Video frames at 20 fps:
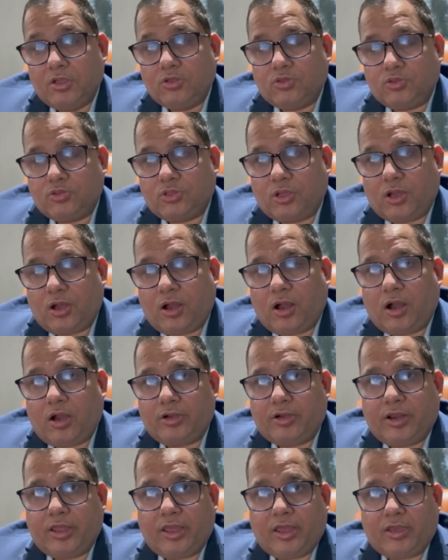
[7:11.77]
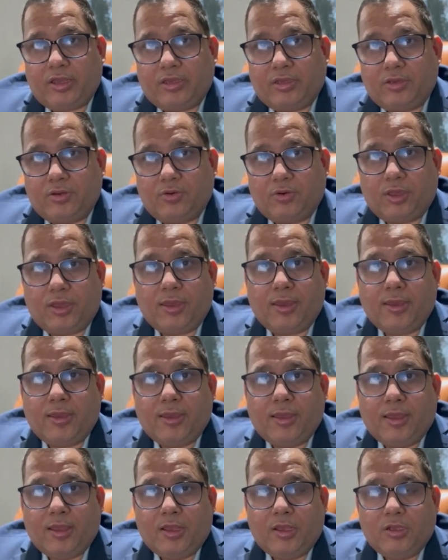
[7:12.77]
to the heart attack. Okay,
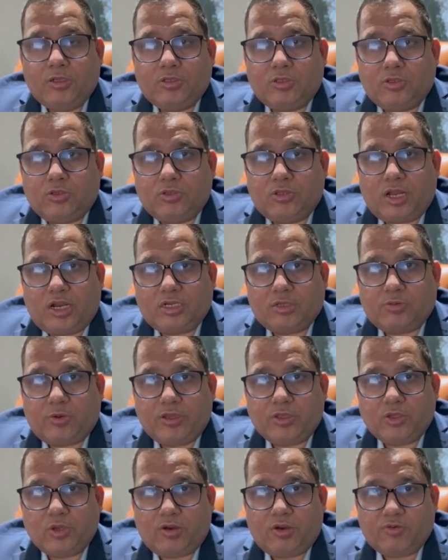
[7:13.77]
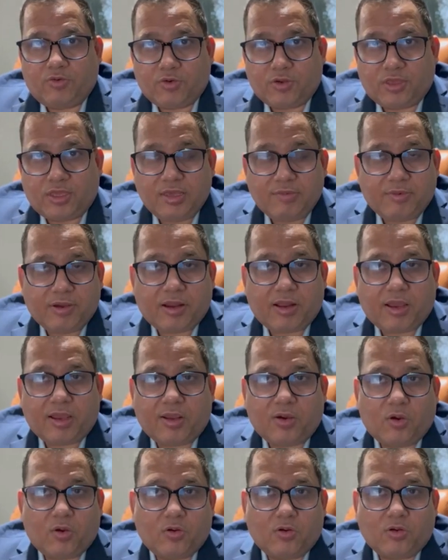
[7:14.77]
so that's why you have to keep an eye
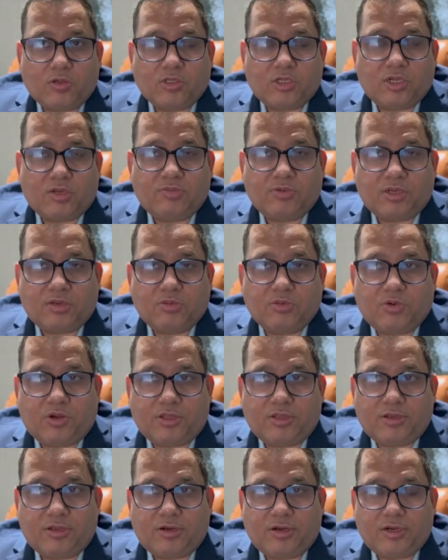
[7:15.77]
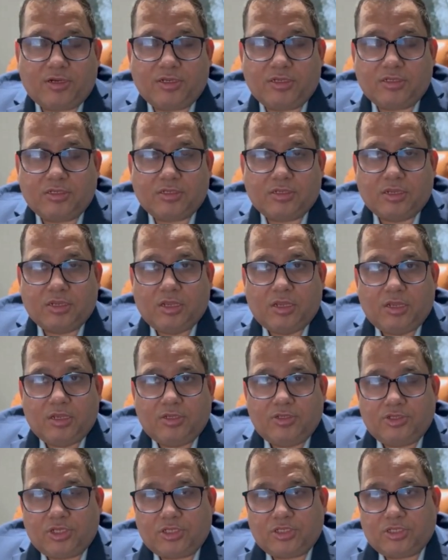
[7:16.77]
on your symptoms, whether it is
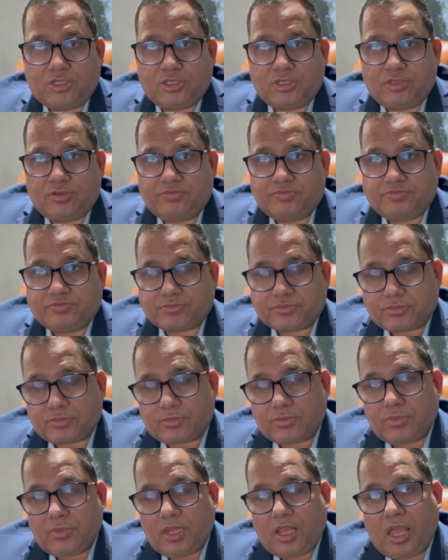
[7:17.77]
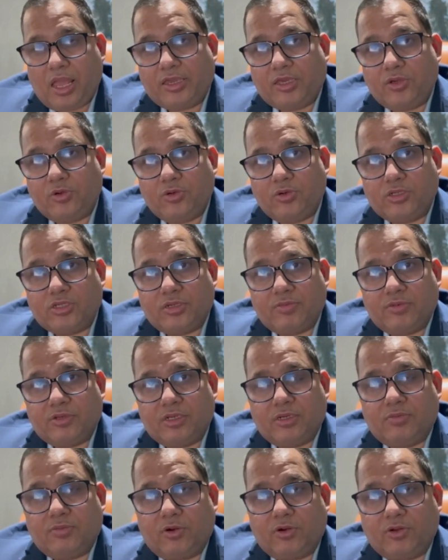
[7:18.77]
just a acute
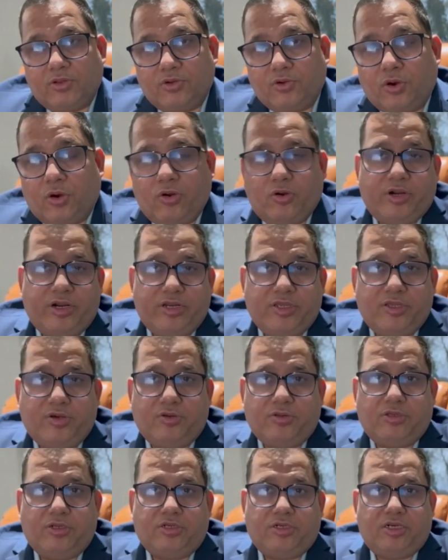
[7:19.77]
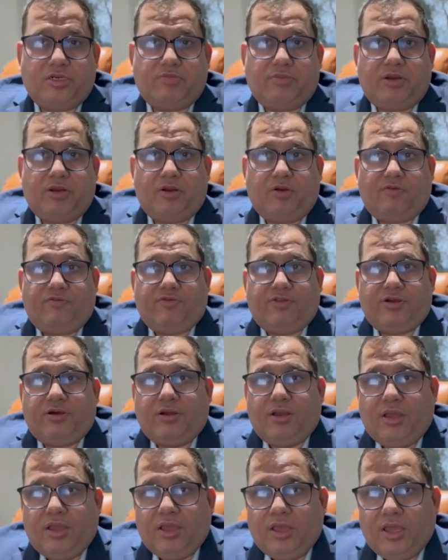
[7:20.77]
symptom or you already on the treatment of the
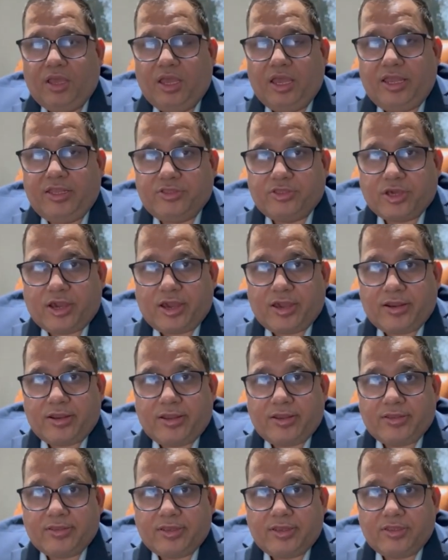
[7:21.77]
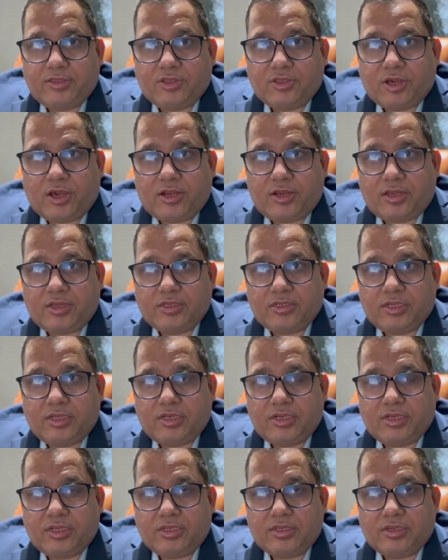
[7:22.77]
angina and the angina is
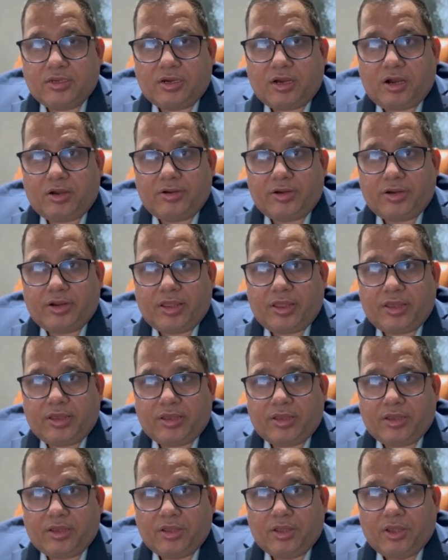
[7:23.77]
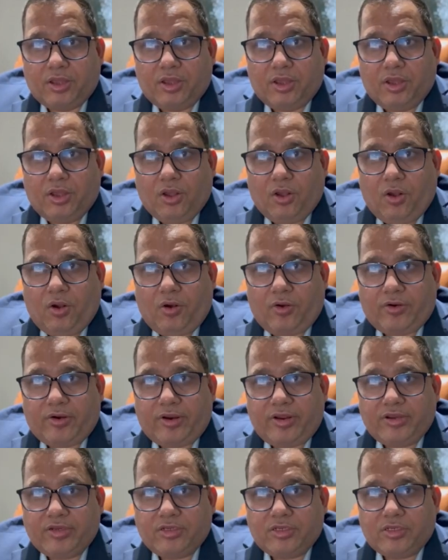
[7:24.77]
leading the heart attack. All
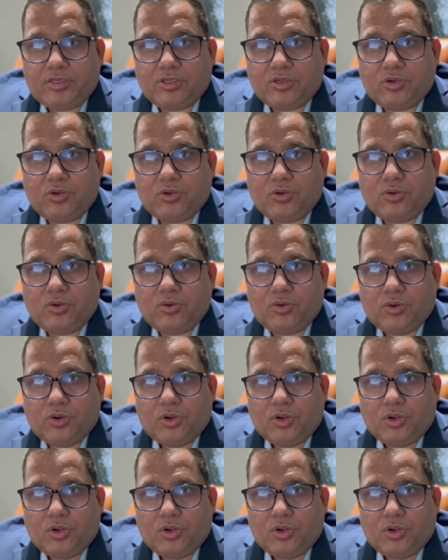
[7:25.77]
right. So